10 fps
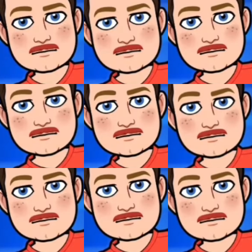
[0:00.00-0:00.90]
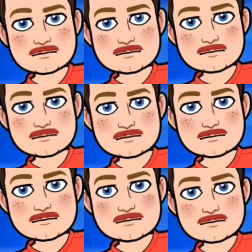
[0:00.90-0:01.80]
got kidnapped
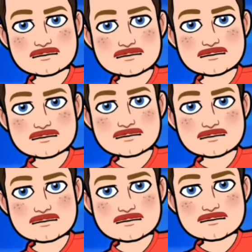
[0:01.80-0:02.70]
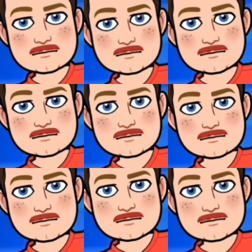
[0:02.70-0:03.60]
blight, an evil face
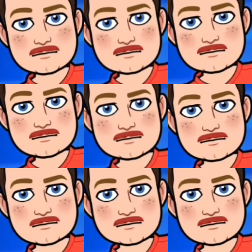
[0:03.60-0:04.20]
named Maizee.